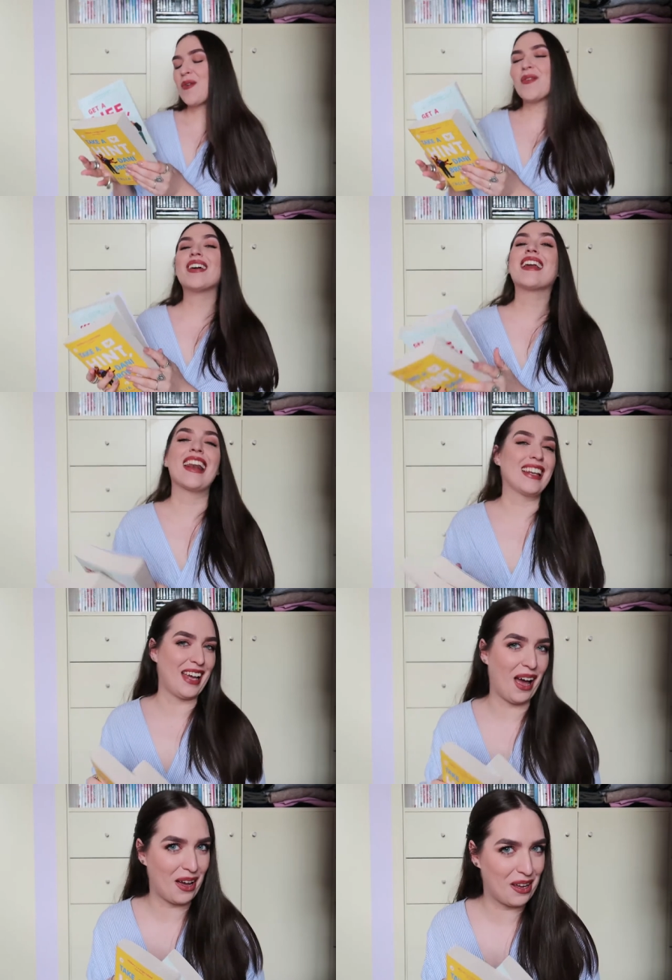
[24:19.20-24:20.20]
one at a
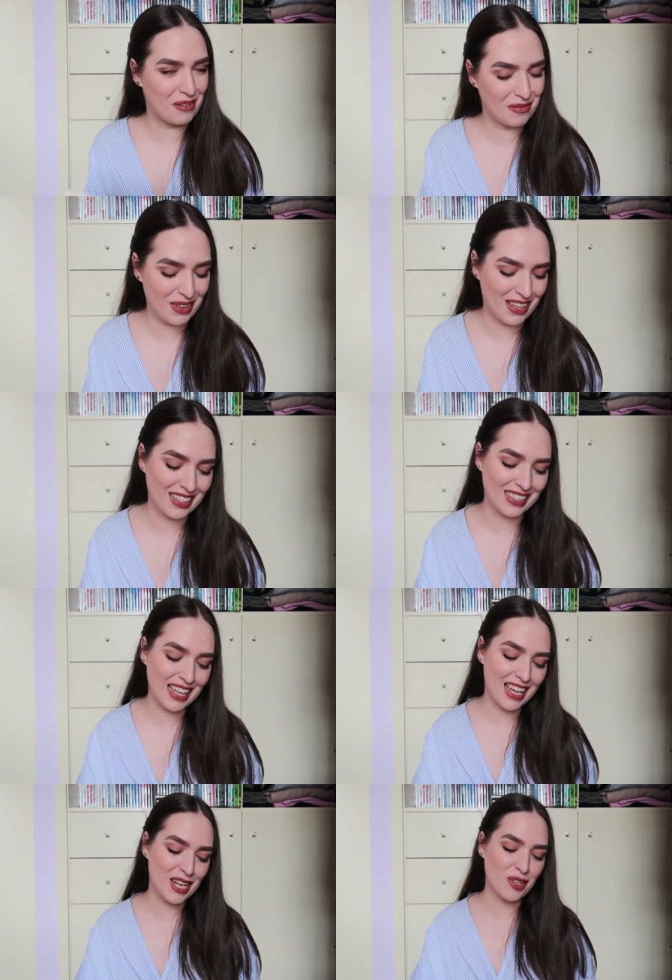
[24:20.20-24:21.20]
time, because
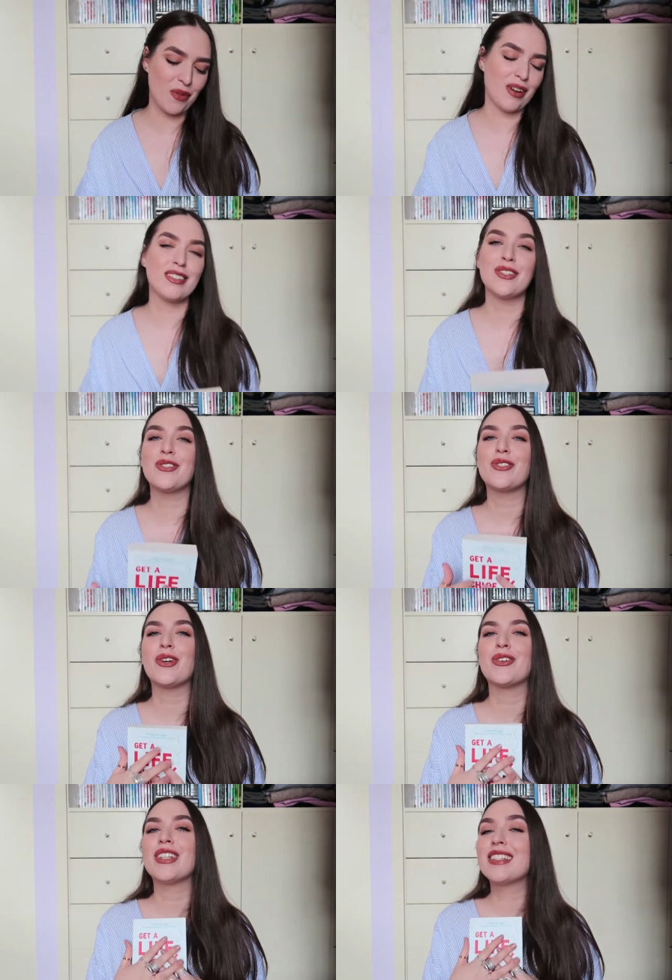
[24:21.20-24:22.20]
each one
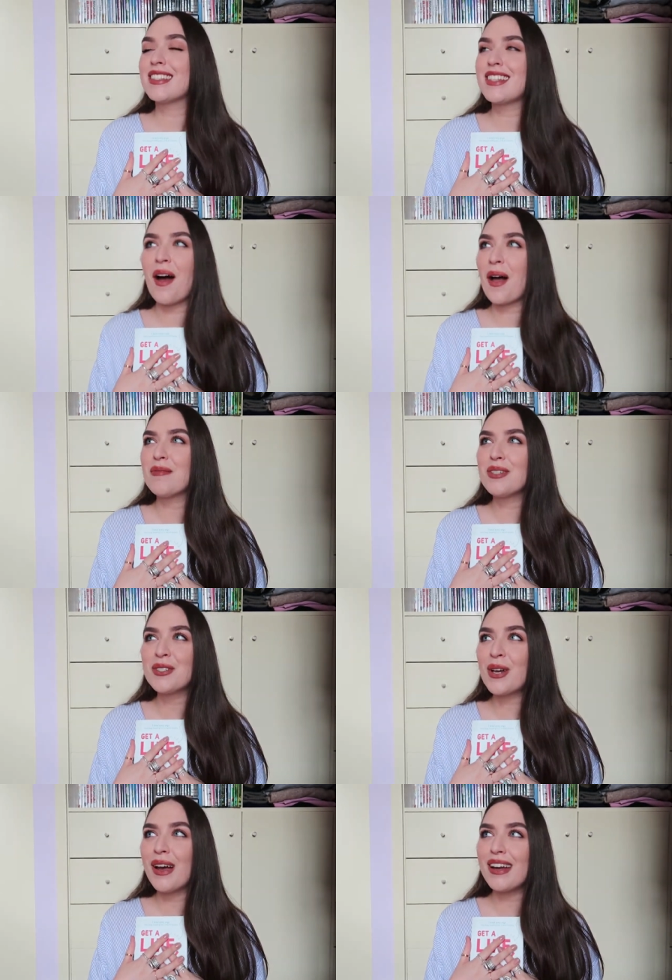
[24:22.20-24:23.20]
deserves its time to
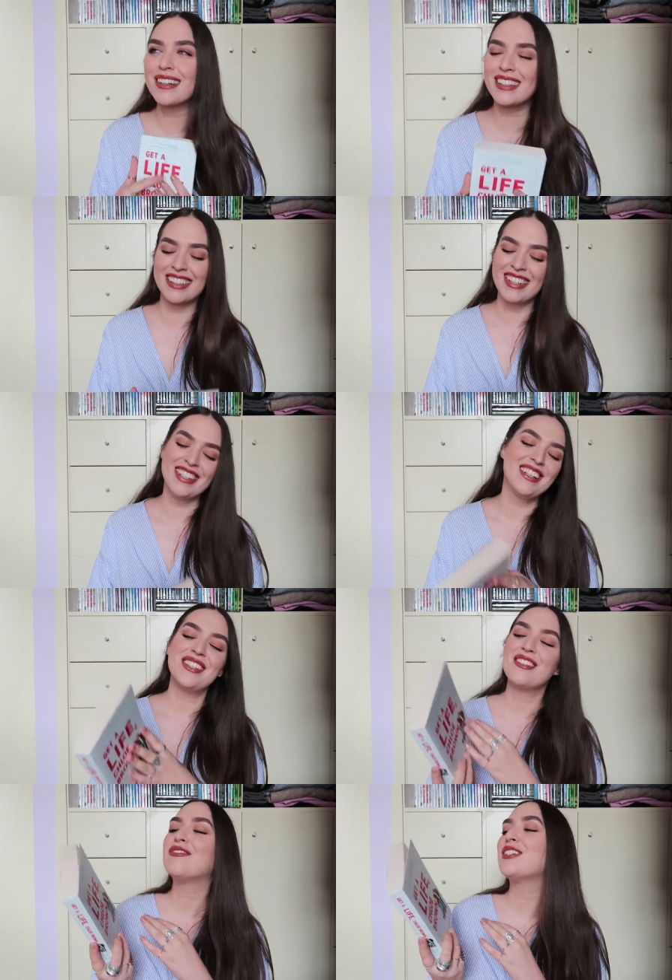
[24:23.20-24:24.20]
shine.
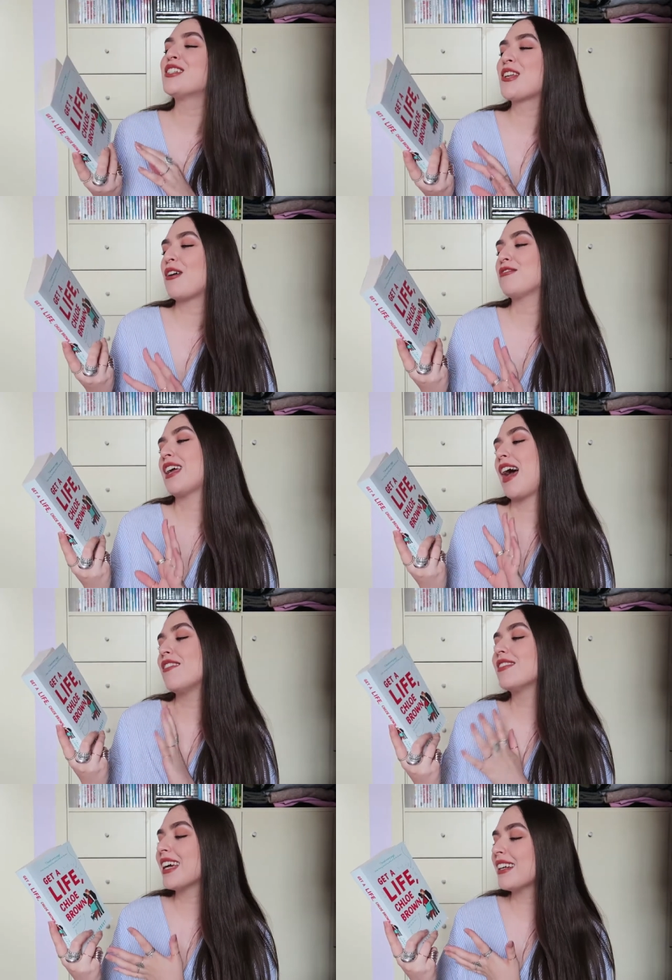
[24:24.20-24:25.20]
So first off, we
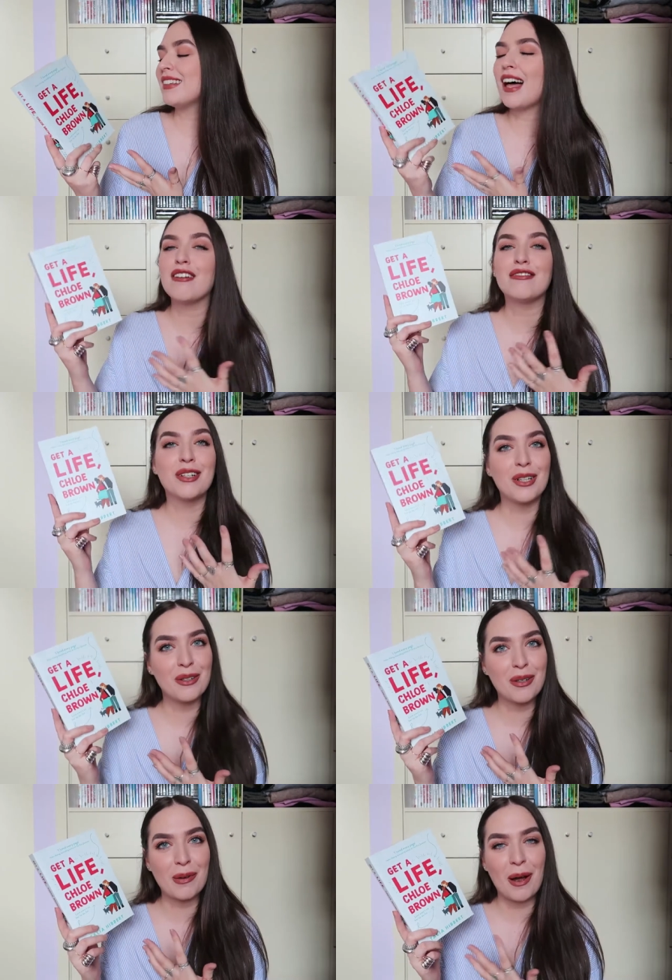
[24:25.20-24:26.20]
have Get Alive,
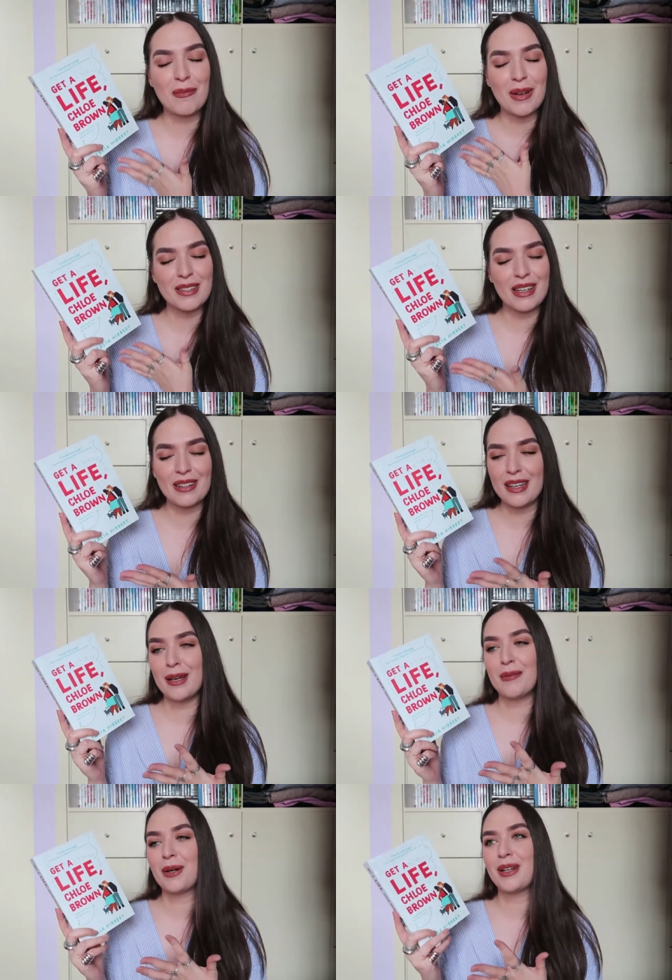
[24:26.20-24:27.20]
Chloe Brown by Talia
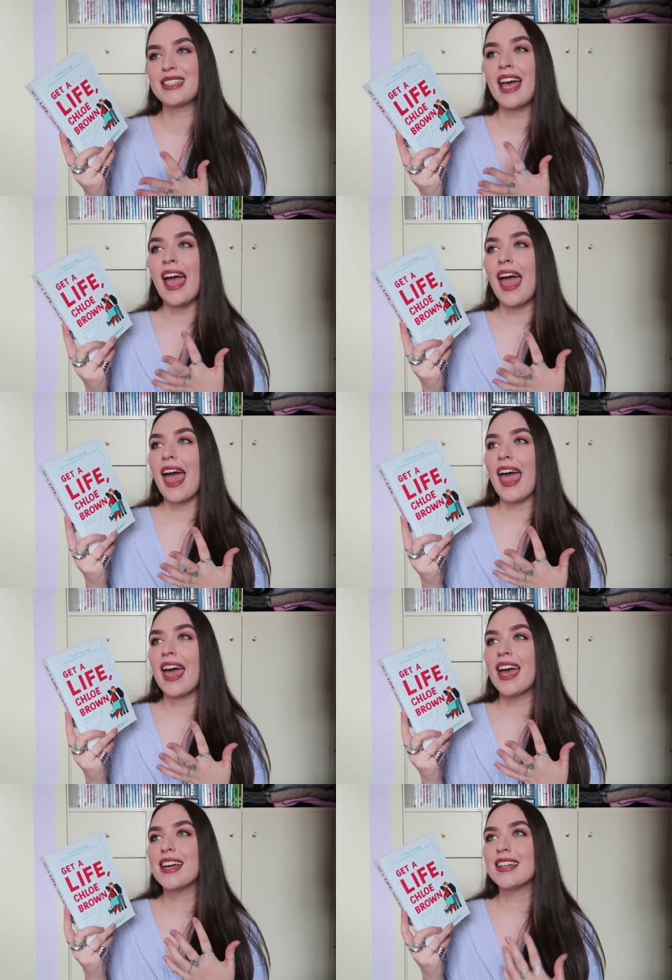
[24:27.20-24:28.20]
Hibbert,
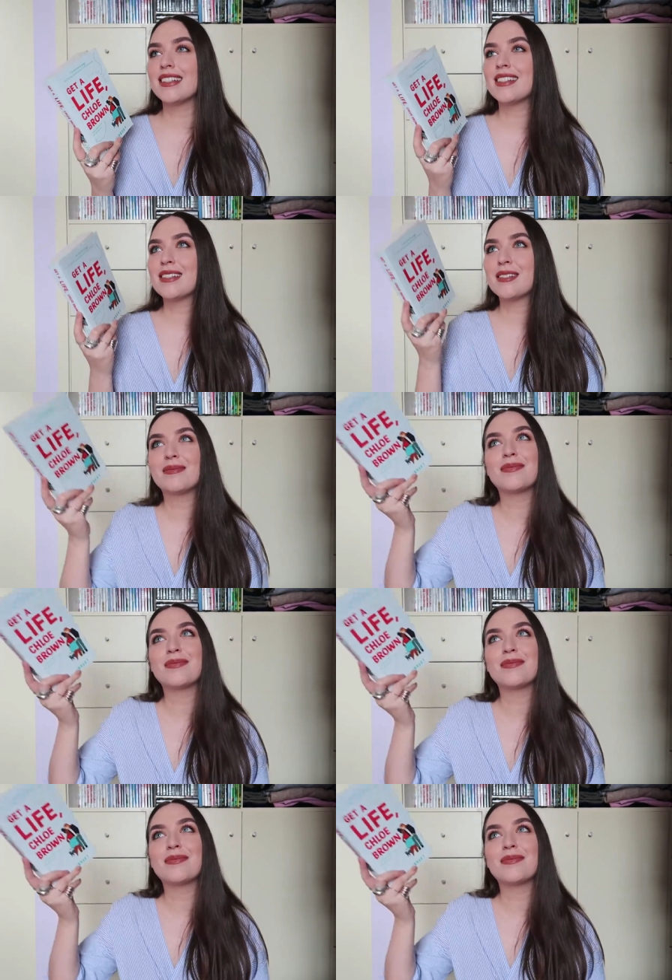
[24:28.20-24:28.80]
and